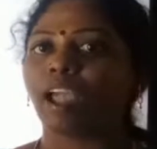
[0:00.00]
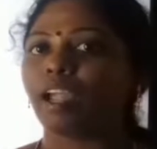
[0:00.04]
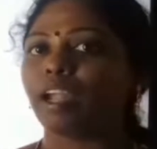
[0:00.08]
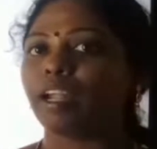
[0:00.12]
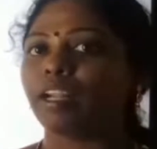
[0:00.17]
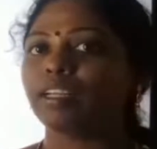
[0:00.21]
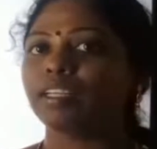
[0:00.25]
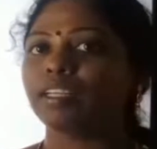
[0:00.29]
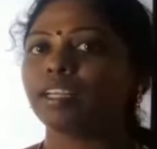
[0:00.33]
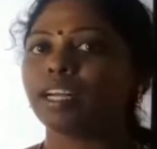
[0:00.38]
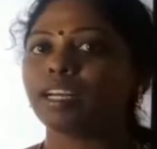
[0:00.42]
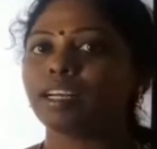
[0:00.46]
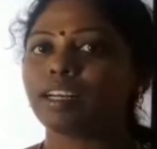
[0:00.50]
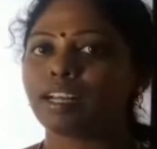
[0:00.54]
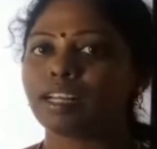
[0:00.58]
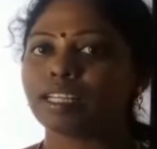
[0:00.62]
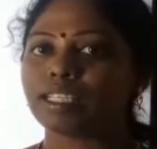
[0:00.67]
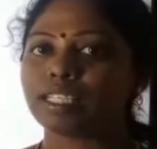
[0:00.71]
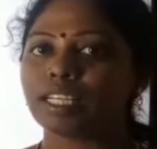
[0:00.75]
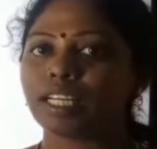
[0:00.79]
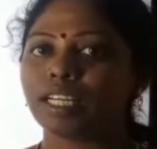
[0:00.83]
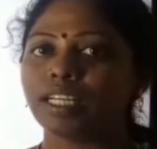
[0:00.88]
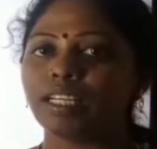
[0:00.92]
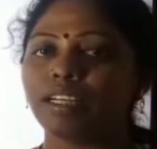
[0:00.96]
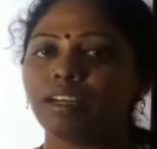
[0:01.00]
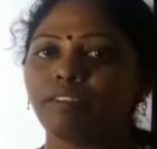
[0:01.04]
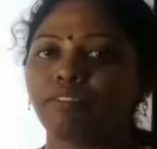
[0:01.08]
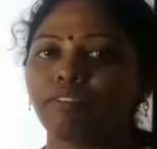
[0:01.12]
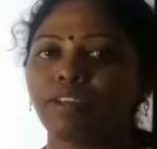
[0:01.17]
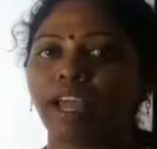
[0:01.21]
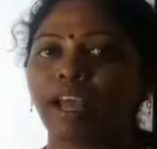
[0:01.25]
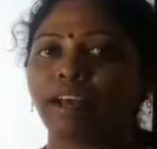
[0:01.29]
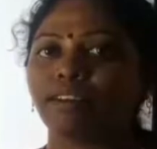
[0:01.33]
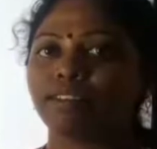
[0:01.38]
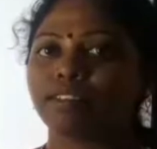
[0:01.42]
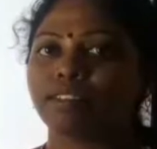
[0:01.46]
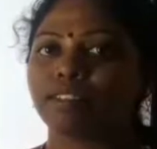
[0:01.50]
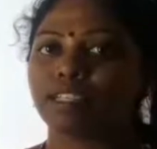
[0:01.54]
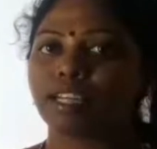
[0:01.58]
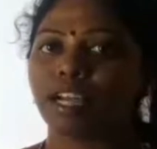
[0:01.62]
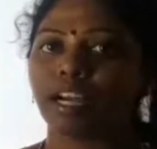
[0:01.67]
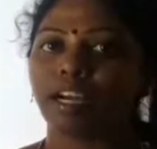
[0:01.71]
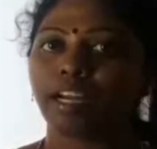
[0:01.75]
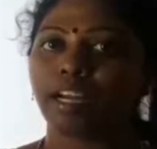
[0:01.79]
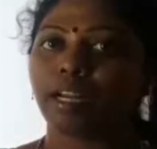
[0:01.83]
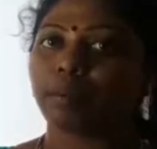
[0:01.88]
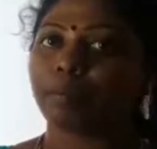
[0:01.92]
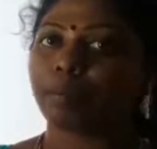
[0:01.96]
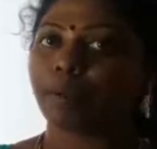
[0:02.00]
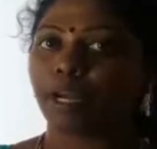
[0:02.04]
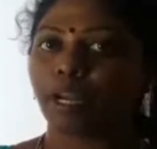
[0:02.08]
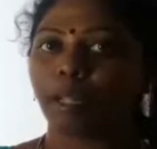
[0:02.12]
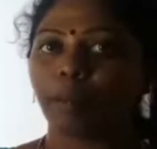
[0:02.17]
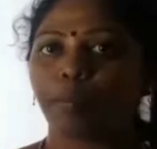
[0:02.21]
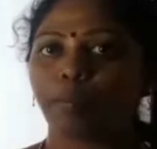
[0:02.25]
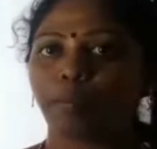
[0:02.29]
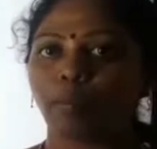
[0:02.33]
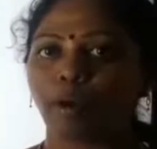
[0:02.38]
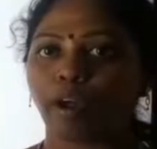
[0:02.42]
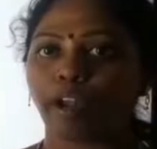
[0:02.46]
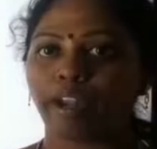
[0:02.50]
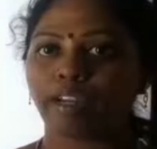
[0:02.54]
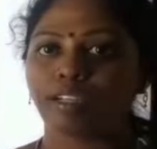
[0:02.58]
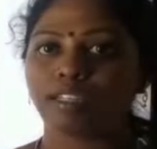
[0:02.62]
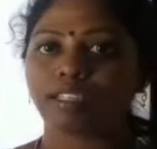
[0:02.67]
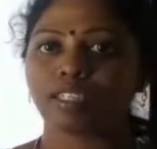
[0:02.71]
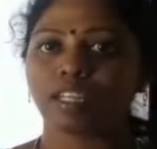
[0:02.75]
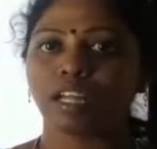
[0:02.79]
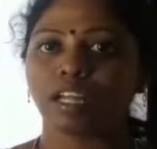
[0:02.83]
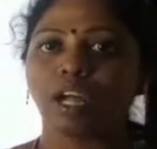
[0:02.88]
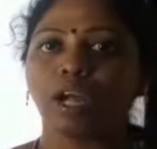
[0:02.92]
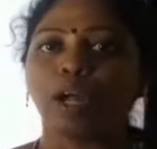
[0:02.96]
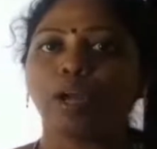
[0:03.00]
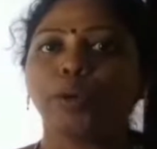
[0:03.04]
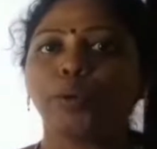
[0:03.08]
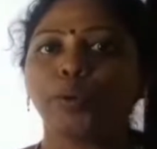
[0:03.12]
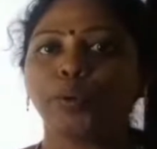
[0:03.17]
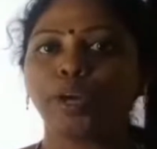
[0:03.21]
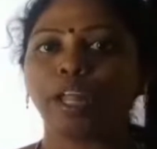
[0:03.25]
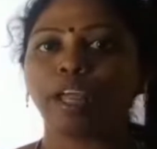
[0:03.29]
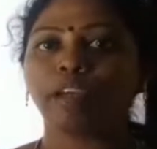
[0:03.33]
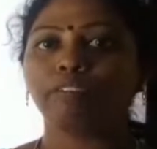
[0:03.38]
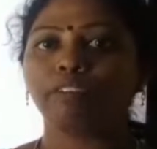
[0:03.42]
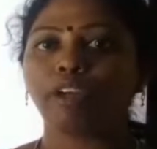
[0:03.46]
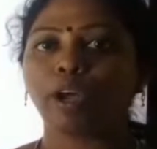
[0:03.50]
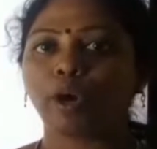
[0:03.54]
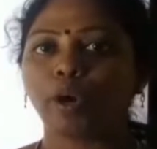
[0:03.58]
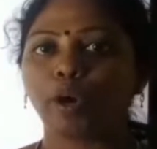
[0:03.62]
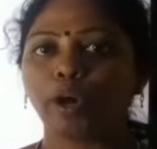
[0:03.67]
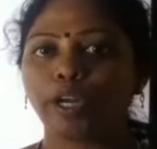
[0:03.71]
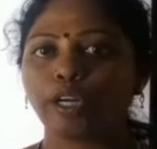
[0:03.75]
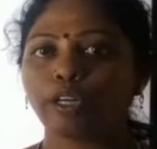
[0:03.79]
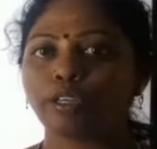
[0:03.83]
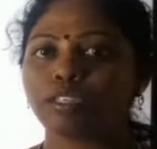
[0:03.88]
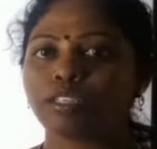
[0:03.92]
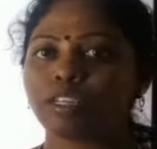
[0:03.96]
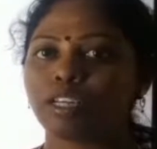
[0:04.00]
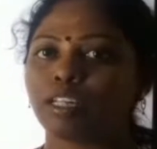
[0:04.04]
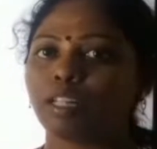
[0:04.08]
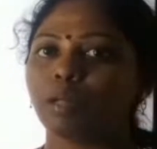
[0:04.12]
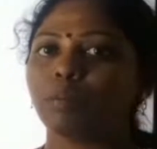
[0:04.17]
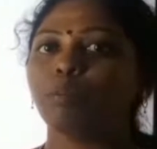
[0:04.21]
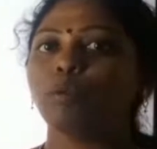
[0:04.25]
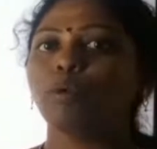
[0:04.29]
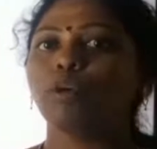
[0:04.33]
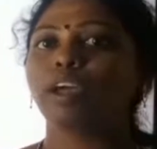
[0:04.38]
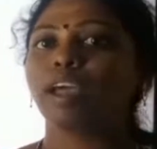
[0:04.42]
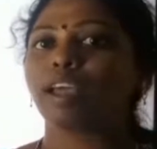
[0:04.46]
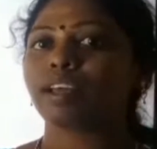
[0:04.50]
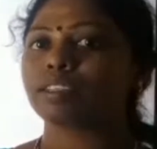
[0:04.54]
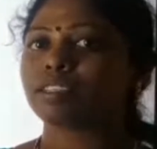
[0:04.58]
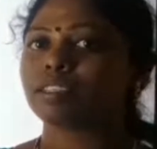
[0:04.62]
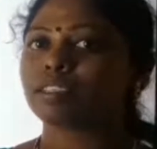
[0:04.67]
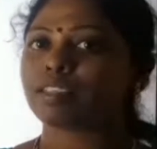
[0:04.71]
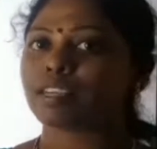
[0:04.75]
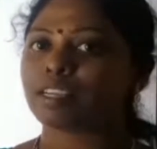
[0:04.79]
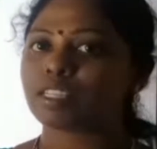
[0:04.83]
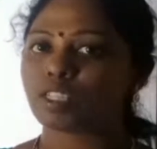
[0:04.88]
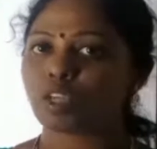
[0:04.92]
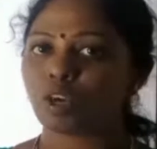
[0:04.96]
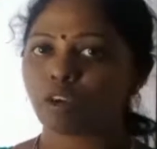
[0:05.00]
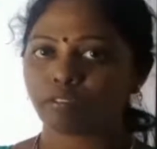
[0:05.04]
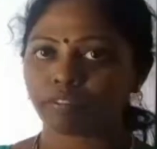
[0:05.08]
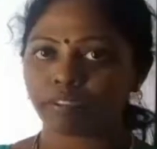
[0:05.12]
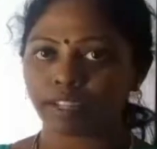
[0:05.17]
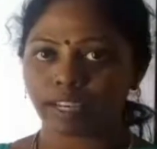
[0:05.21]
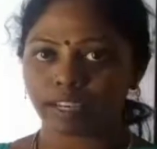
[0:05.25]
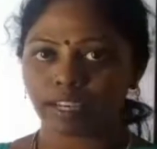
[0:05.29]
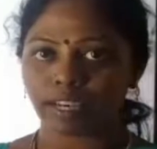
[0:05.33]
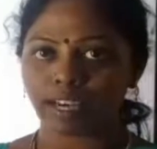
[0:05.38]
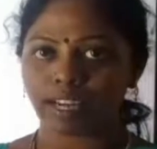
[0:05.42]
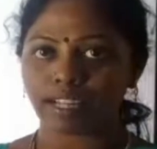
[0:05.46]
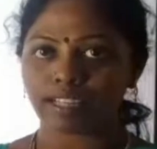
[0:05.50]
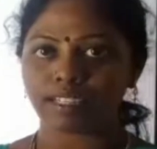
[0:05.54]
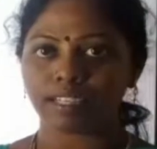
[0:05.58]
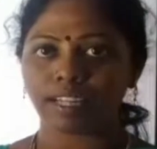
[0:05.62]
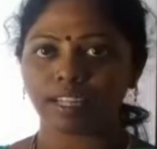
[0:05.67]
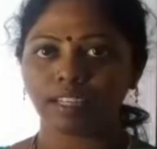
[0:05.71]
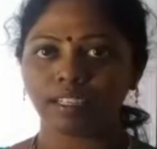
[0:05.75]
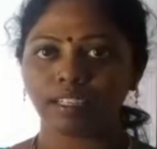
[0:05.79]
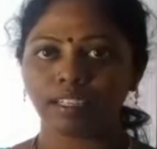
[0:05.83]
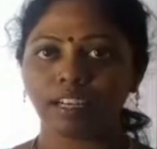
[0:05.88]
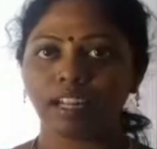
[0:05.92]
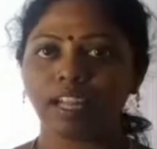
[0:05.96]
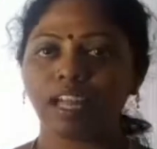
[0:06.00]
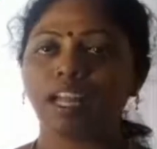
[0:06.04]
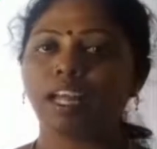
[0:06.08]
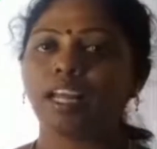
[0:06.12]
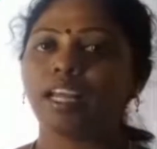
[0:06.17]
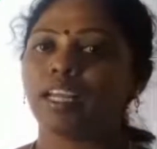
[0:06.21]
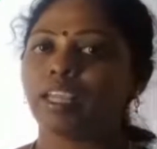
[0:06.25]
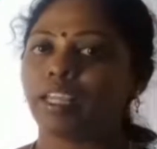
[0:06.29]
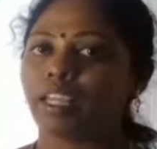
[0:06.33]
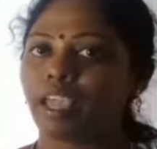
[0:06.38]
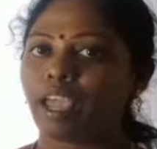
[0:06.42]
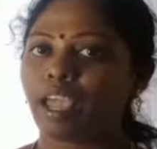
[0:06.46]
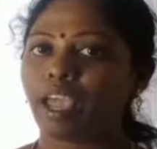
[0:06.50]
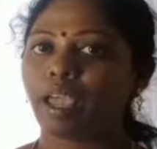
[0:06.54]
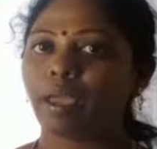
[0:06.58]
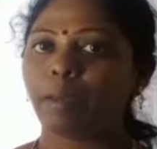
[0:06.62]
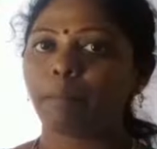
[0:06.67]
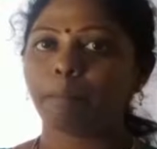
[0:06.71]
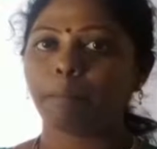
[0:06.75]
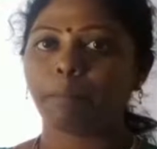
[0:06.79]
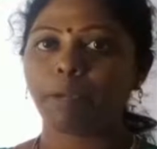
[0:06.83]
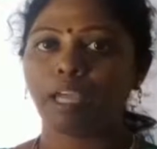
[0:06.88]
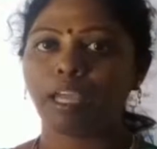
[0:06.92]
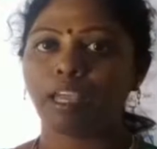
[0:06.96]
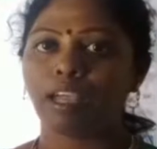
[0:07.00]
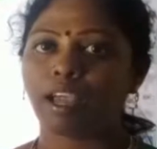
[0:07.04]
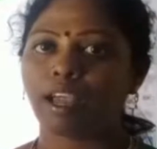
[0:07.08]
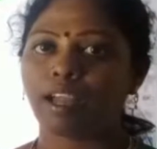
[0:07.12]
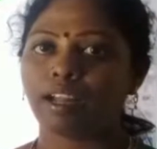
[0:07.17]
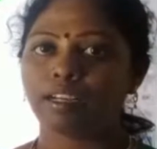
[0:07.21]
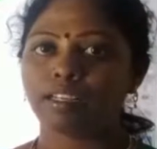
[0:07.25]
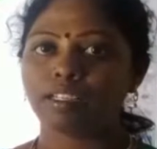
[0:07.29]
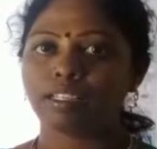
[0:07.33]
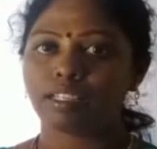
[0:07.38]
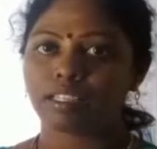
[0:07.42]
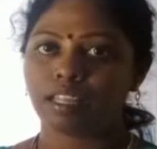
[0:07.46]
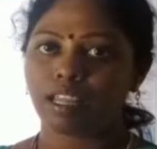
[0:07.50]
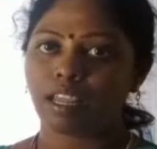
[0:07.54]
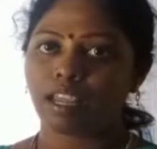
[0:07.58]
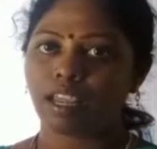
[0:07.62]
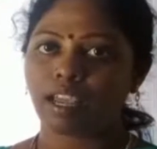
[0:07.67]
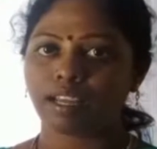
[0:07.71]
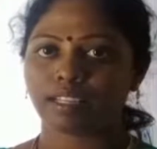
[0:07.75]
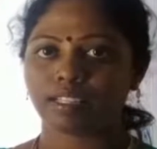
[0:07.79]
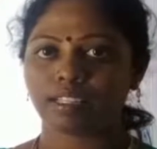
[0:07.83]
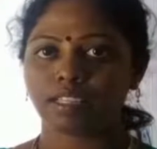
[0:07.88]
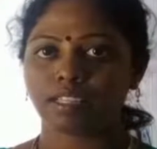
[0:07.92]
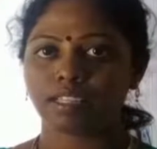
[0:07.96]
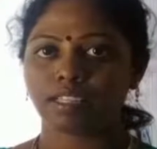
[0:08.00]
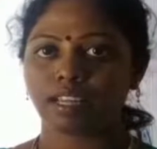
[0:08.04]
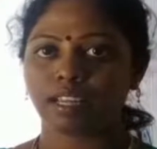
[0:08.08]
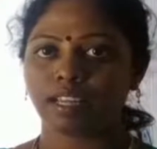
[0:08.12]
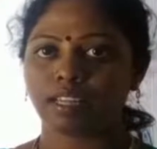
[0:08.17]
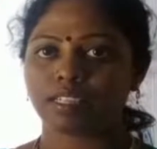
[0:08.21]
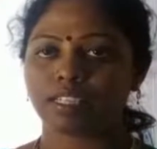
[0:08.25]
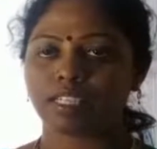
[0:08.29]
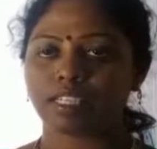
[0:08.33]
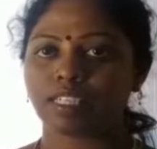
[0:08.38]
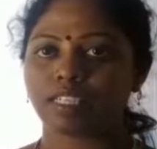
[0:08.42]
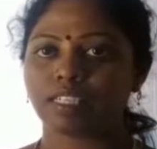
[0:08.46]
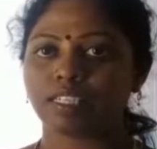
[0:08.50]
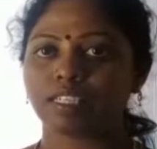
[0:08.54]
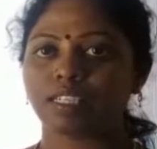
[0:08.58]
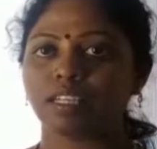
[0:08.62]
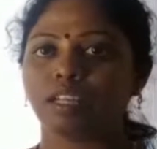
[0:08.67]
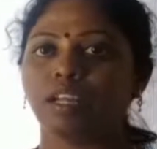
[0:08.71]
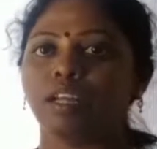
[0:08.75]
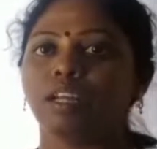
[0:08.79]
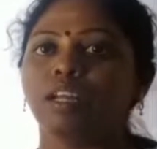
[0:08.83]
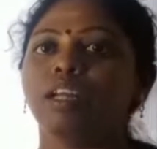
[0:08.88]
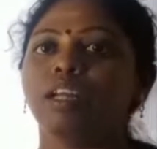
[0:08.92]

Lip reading: In that lesson we have studied many points. Today we are going to see the book exercise of that lesson, A, B and C exercises.